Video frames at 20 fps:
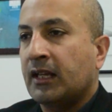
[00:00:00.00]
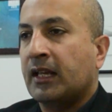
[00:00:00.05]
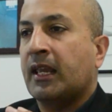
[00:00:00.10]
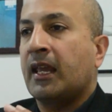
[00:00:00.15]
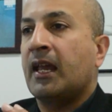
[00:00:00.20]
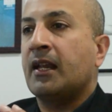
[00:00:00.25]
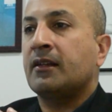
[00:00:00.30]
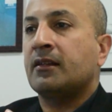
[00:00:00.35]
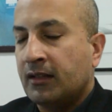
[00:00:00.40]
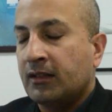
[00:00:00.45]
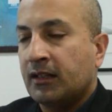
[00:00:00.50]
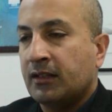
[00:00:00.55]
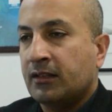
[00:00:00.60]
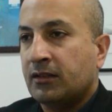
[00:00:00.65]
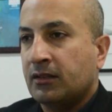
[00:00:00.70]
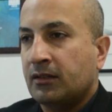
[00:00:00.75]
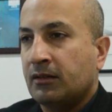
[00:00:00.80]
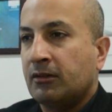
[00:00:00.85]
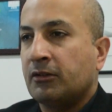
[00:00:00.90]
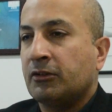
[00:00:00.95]
against
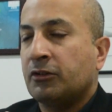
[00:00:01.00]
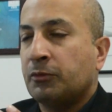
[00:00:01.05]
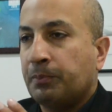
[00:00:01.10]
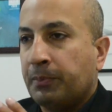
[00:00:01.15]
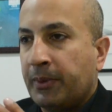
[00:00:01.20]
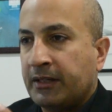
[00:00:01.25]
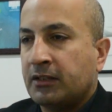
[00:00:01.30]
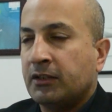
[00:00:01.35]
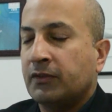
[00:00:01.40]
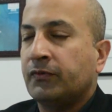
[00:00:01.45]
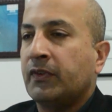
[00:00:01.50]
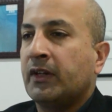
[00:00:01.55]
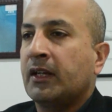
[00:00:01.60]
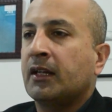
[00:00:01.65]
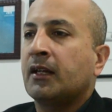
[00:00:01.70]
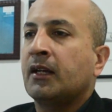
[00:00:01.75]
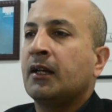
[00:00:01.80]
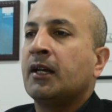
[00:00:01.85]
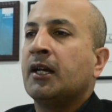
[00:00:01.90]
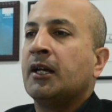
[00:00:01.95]
this
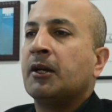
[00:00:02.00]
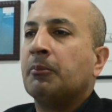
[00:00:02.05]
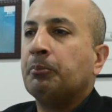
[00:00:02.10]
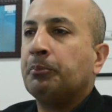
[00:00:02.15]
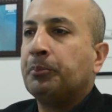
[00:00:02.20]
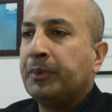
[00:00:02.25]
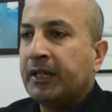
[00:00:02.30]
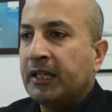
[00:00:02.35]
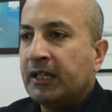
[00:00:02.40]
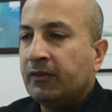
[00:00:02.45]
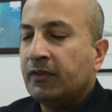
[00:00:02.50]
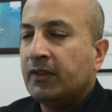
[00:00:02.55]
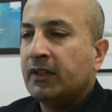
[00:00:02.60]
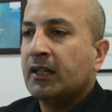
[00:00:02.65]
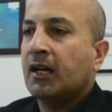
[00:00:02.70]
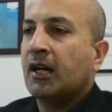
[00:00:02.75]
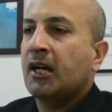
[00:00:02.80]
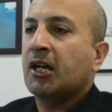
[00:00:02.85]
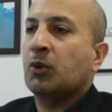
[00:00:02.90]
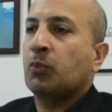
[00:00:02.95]
specific
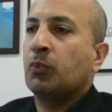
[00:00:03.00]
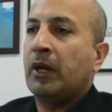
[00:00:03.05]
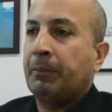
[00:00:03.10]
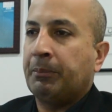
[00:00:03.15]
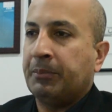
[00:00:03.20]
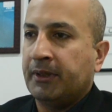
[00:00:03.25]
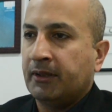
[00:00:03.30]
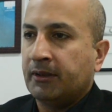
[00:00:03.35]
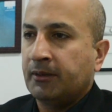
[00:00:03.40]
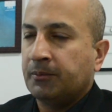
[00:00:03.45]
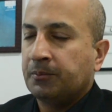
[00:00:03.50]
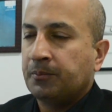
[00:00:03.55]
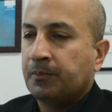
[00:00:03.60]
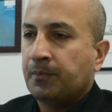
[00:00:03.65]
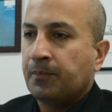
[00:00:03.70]
BVR weapon.